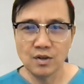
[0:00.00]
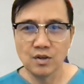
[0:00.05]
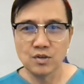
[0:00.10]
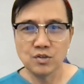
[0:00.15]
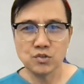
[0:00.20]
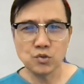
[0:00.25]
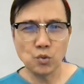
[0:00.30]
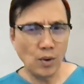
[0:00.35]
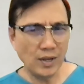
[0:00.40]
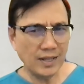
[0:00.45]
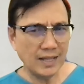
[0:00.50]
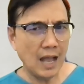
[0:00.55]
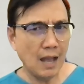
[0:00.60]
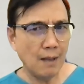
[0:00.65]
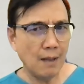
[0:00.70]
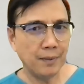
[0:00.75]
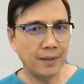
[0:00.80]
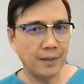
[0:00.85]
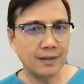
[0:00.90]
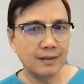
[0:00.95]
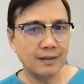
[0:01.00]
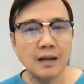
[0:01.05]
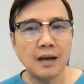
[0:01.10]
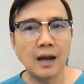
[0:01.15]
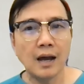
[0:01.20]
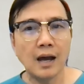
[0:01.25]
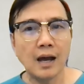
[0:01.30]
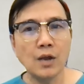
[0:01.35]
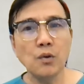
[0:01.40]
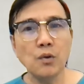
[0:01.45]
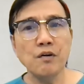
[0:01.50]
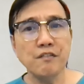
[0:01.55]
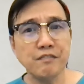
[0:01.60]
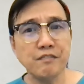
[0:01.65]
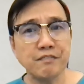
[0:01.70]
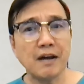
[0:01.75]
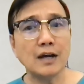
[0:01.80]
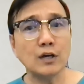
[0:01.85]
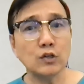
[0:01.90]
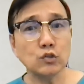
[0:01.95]
So what happened? Anong
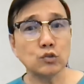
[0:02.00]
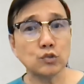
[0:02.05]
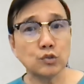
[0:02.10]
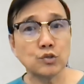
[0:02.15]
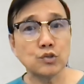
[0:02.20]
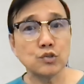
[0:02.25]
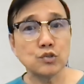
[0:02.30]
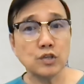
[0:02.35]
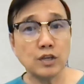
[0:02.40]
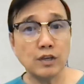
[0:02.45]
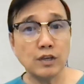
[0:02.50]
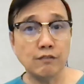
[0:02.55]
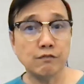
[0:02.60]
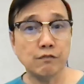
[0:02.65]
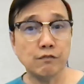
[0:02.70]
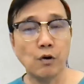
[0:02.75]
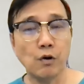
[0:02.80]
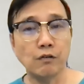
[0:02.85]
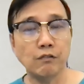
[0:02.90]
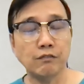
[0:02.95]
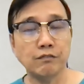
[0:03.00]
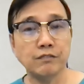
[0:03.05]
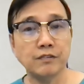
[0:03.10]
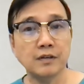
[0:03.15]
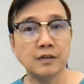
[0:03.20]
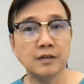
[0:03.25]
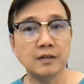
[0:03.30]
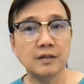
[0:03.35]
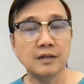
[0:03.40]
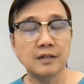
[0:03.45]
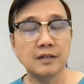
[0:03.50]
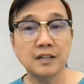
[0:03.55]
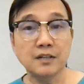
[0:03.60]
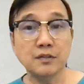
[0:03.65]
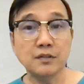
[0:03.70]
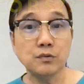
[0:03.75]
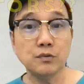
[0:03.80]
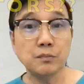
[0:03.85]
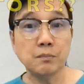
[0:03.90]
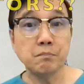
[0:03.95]
factors involved that
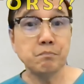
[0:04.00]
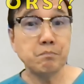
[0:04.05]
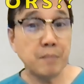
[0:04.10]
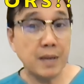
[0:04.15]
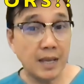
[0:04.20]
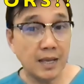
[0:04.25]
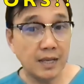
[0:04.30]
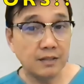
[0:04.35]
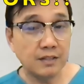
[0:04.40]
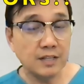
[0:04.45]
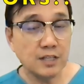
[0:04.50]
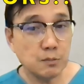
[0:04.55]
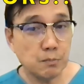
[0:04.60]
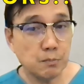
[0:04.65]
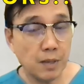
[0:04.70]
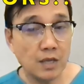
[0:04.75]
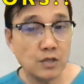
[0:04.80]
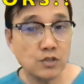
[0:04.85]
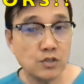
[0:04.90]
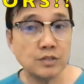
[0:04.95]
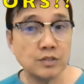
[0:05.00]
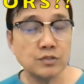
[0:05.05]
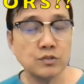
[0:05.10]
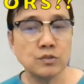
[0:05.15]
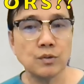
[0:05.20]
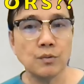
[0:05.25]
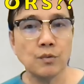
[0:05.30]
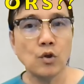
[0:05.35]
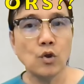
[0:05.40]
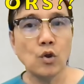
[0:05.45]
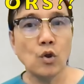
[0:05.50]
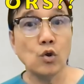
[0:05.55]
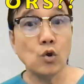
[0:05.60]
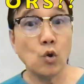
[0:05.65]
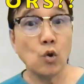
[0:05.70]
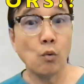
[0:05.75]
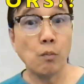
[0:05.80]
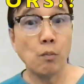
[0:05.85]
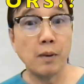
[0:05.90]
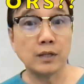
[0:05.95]
made these patients
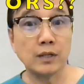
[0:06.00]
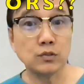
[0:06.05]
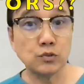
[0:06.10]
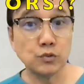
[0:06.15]
go back to